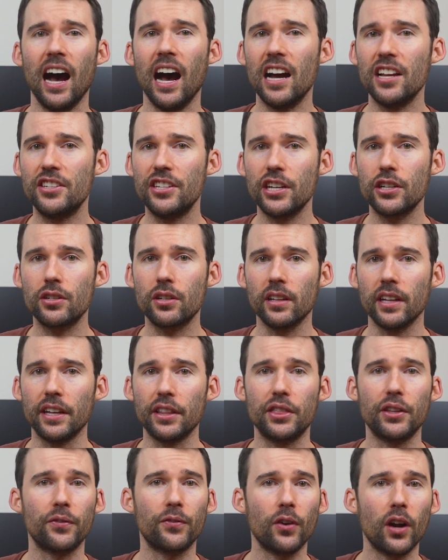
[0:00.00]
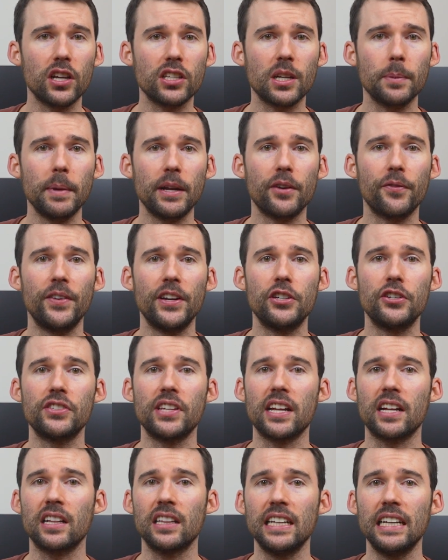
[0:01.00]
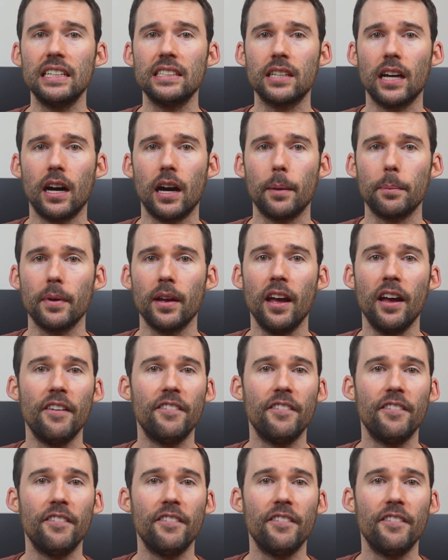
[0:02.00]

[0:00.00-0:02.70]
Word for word: Additionally, the Frost Commander features a clean top,